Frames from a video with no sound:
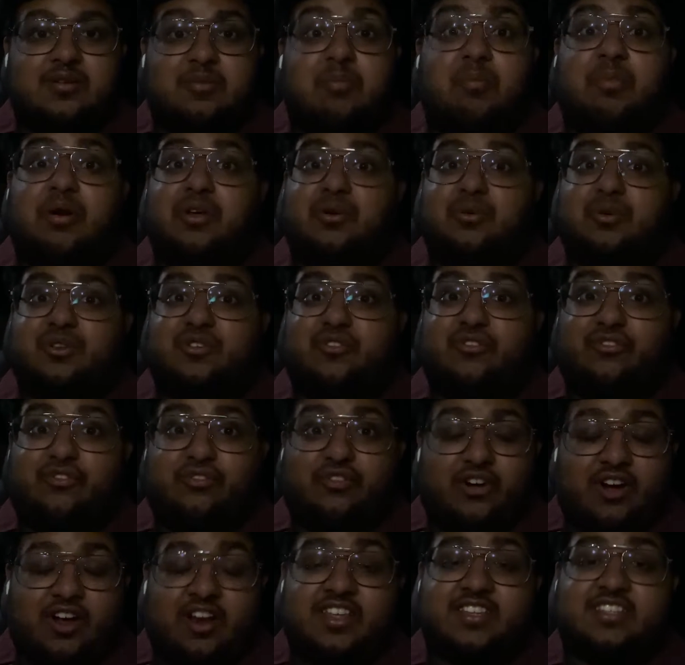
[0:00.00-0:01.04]
But it was
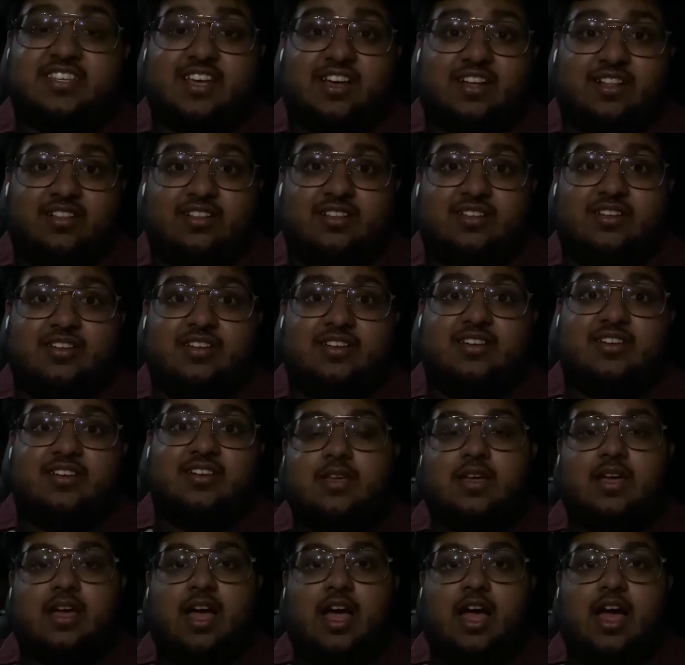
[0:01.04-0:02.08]
fun as hell.
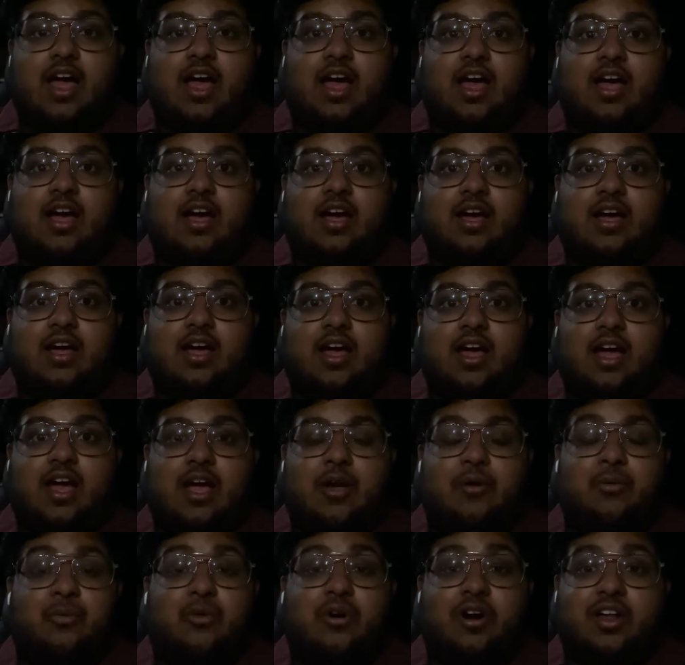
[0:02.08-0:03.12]
I
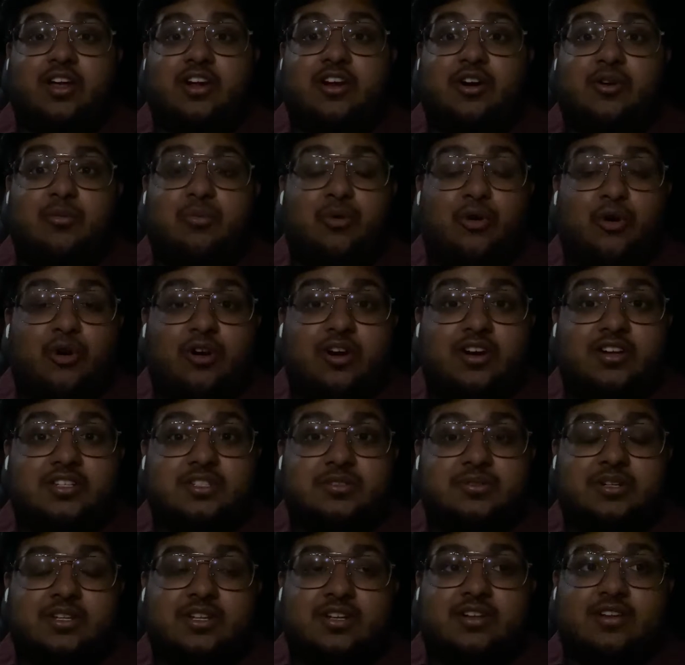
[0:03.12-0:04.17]
want to go more
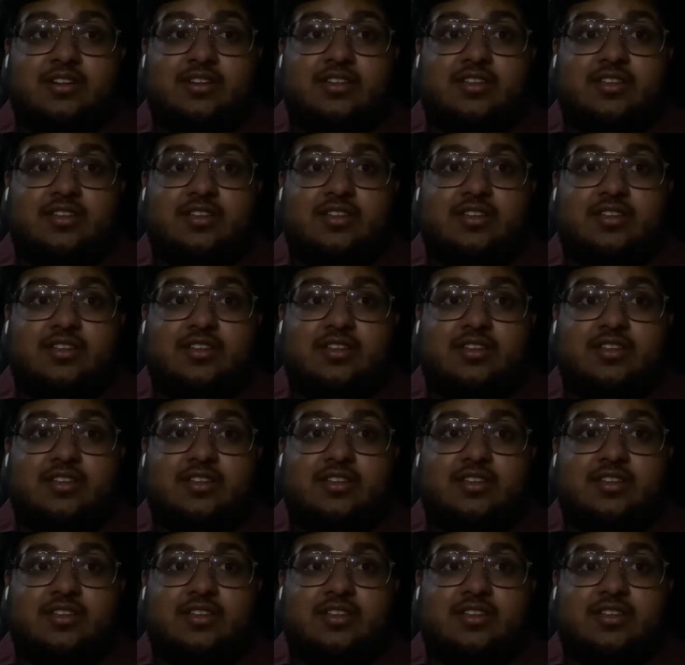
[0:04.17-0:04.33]
into it.